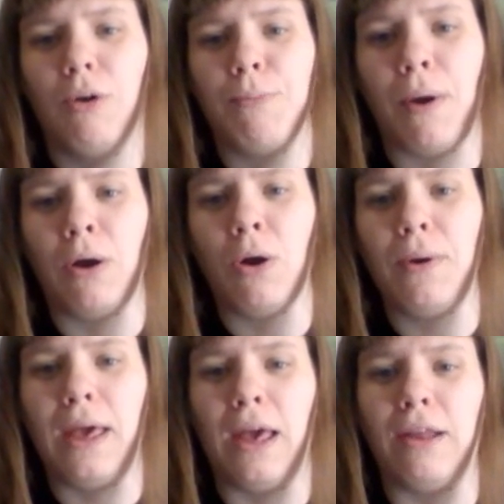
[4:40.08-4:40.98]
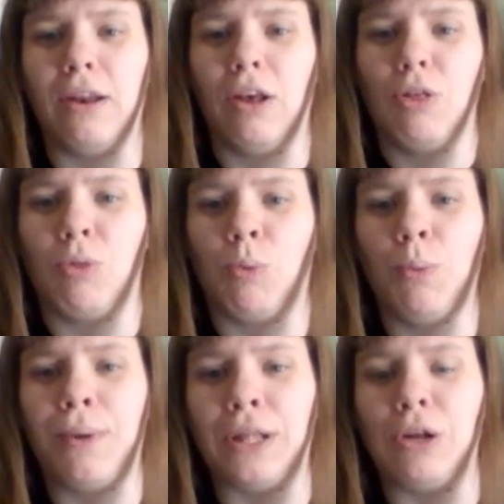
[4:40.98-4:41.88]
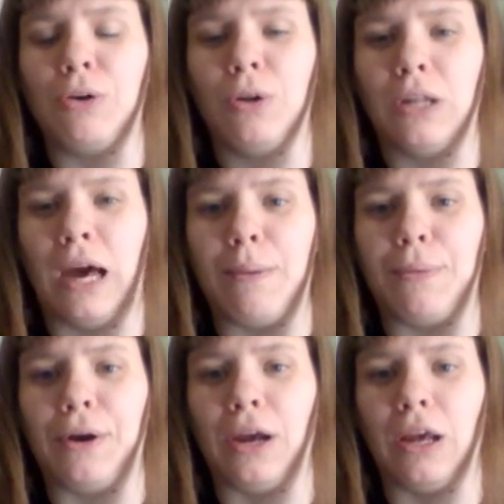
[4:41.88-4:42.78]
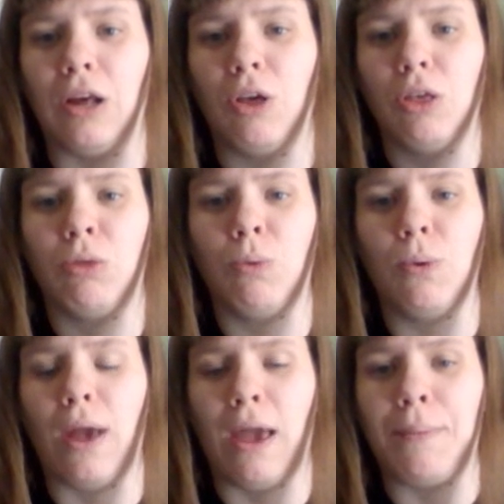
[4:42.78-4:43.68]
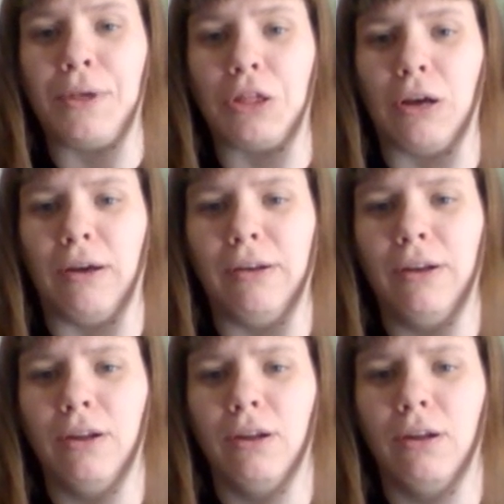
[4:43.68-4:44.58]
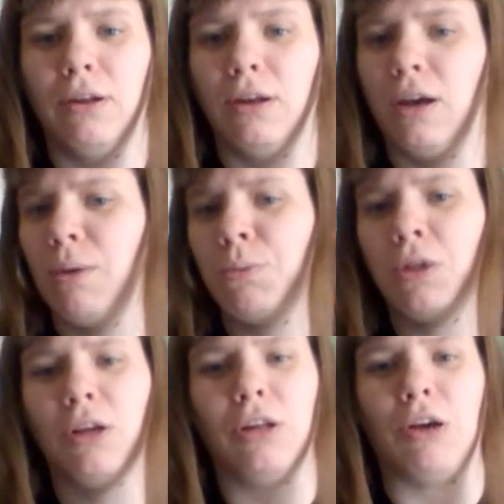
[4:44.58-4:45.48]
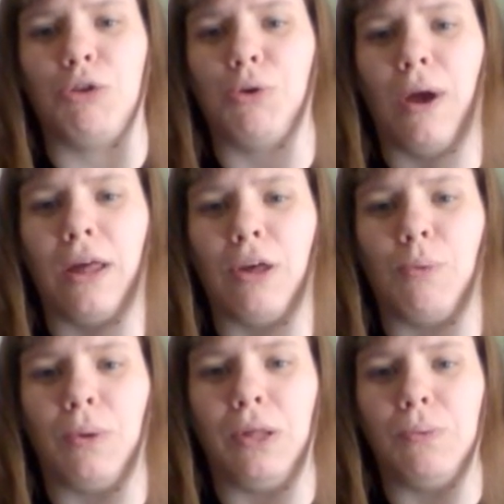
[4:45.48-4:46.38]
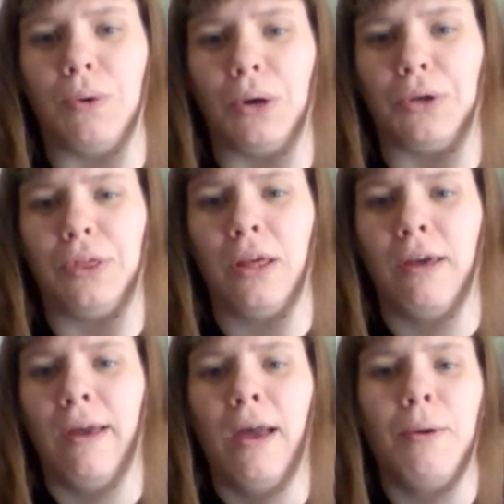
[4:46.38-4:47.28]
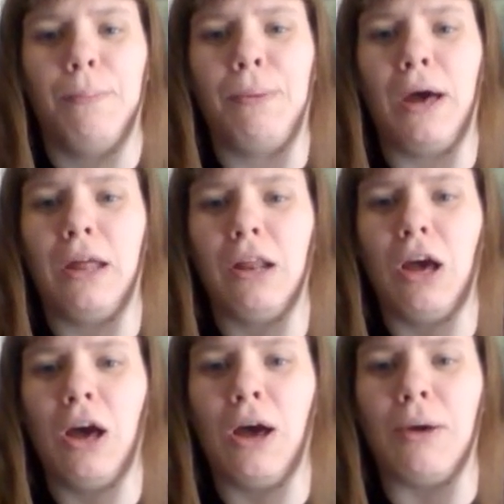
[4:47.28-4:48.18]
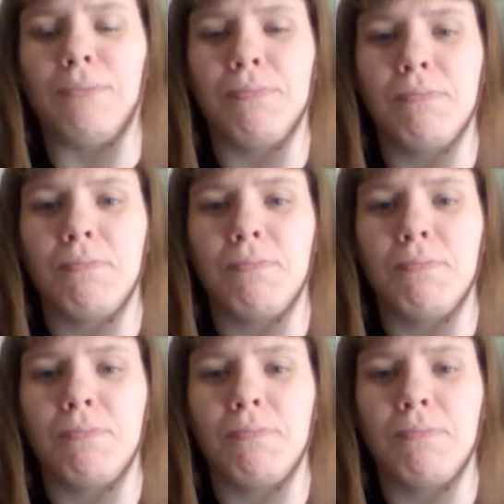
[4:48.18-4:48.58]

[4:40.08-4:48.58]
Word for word: borrow it through my local library, through Amazon. I'm still not sure how that really works, but um,